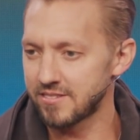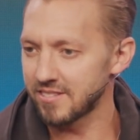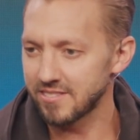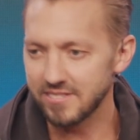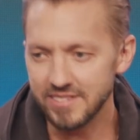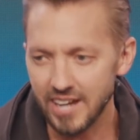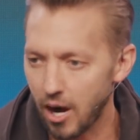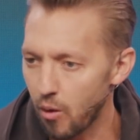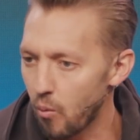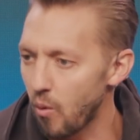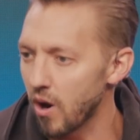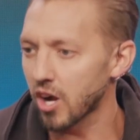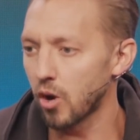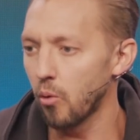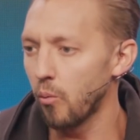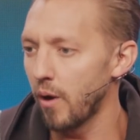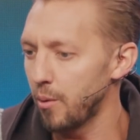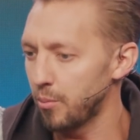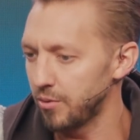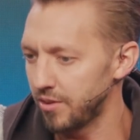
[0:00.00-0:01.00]
does not walk
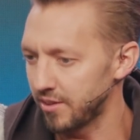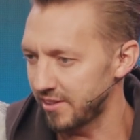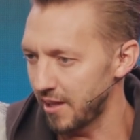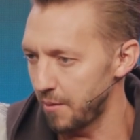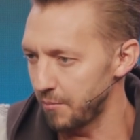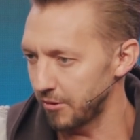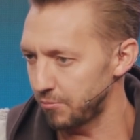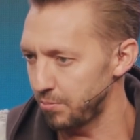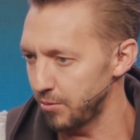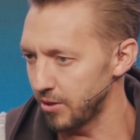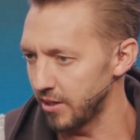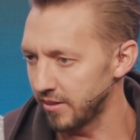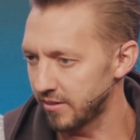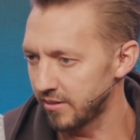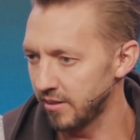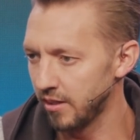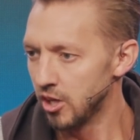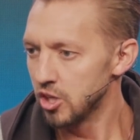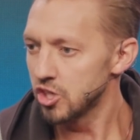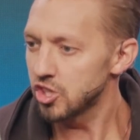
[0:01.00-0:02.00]
away with the same
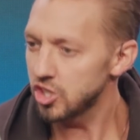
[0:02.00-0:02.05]
experience.